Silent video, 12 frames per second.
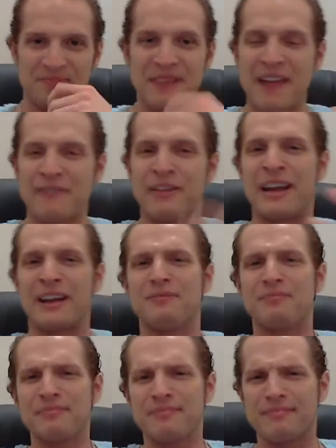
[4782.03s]
Hey,
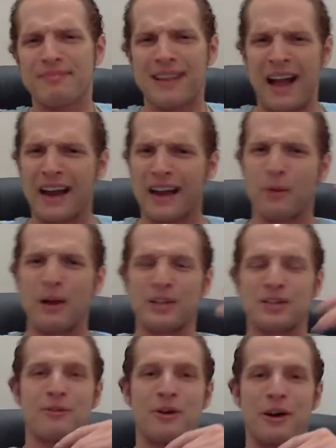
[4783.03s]
Vic, I got a
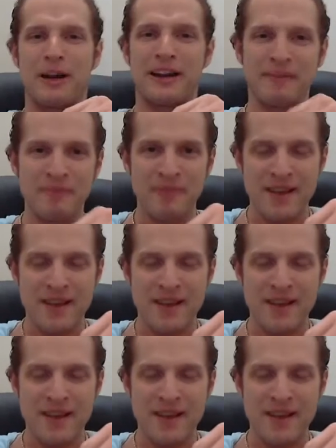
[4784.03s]
question for you, buddy.